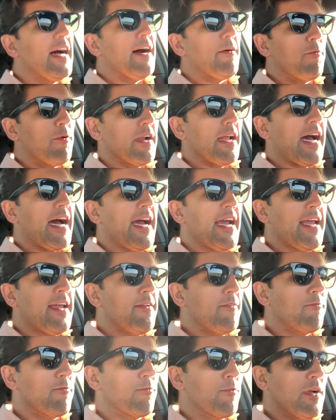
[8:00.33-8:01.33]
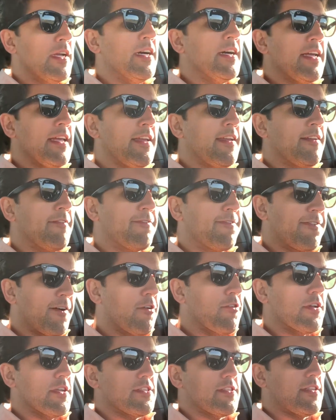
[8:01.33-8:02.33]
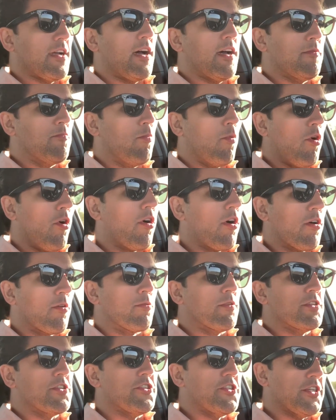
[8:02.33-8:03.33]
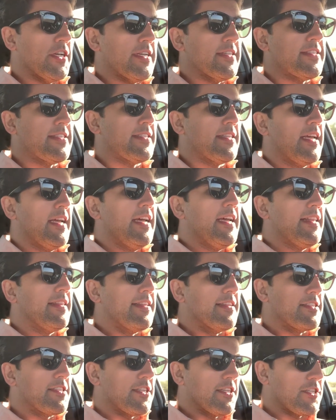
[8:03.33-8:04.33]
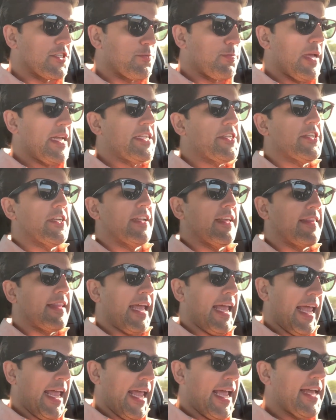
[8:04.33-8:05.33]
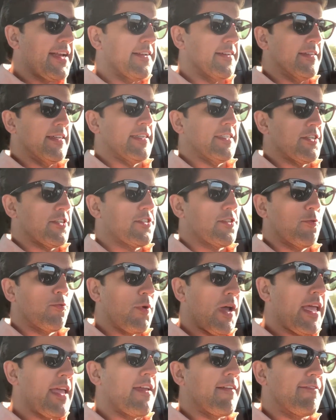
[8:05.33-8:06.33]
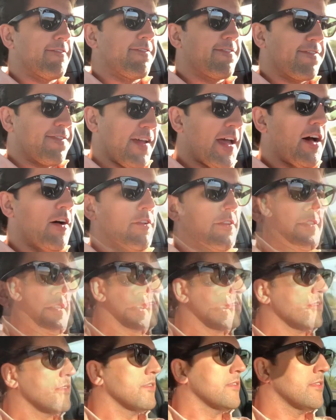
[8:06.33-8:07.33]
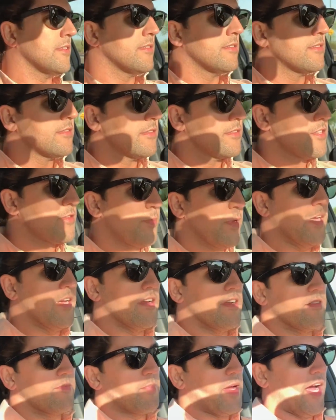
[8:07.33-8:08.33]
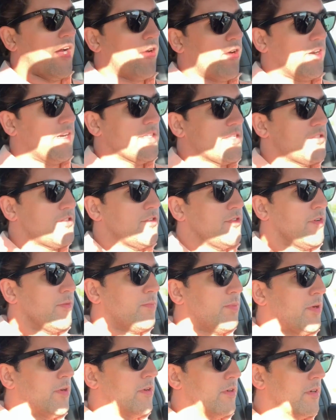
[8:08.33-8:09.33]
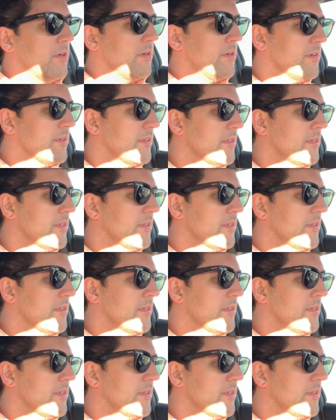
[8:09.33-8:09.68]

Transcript: What I really focused on more was just the suspension and the handling, just the way it felt. Speaking of power, let's do a pull.